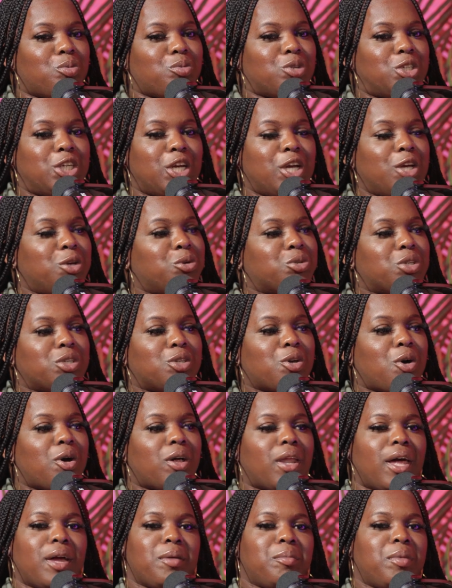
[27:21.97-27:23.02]
she didn't used to
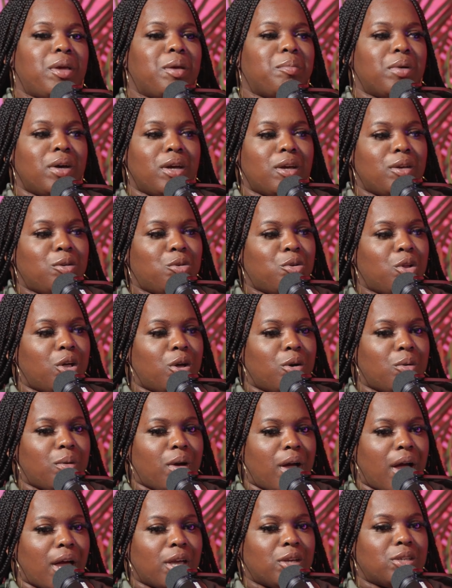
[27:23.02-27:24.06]
talk like me, but
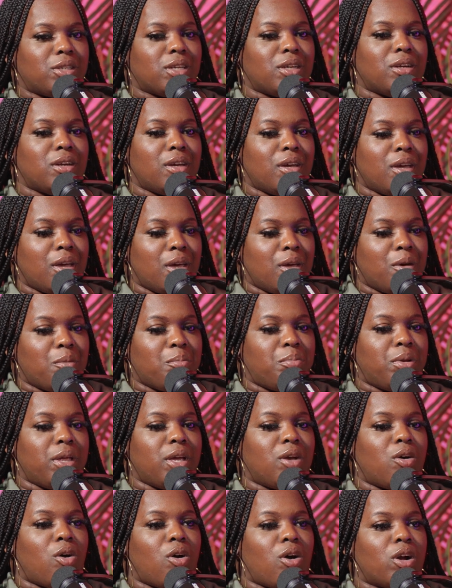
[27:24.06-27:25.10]
I used to
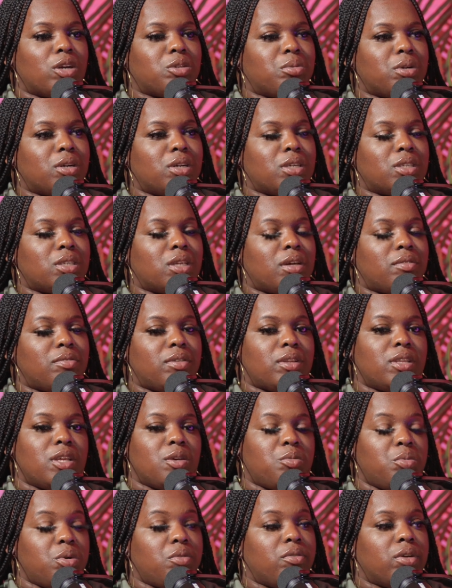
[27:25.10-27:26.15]
play cards with her and stuff.
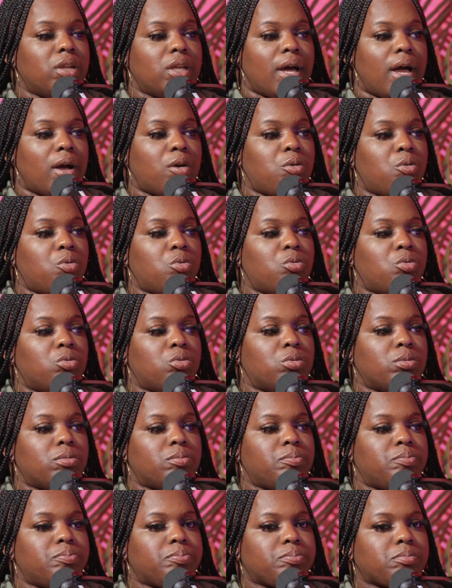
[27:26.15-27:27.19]
And then we really got cool.
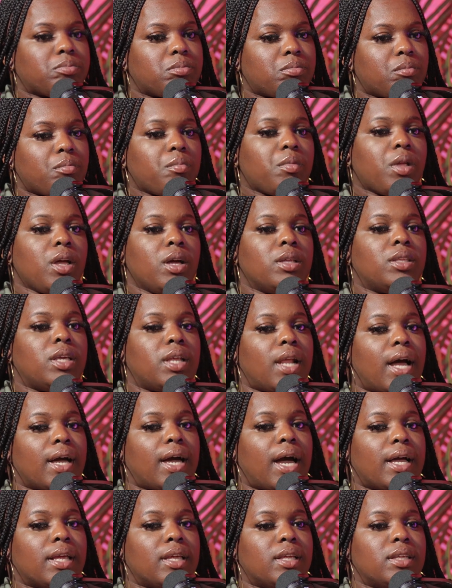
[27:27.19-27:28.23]
Then
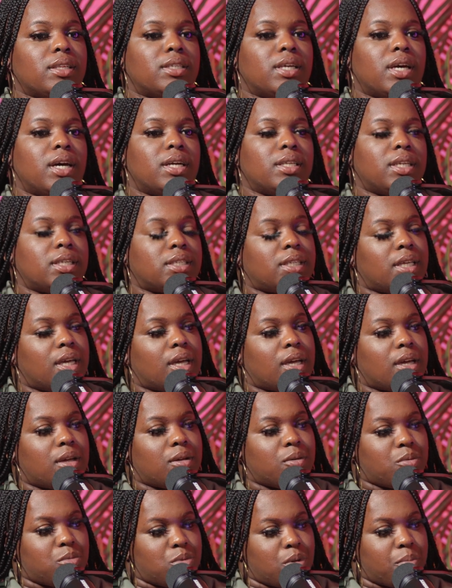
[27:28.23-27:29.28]
I got to
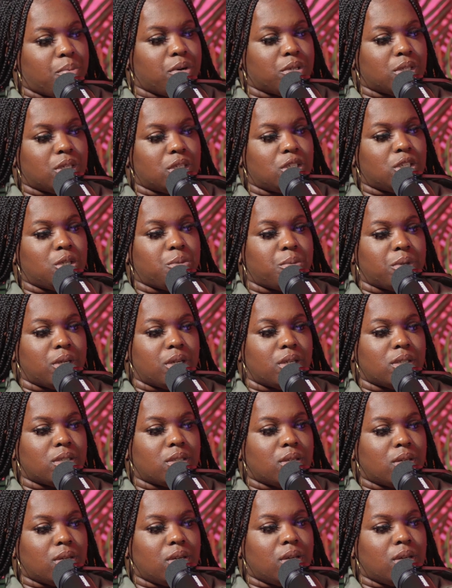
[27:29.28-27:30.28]
understand the person she was.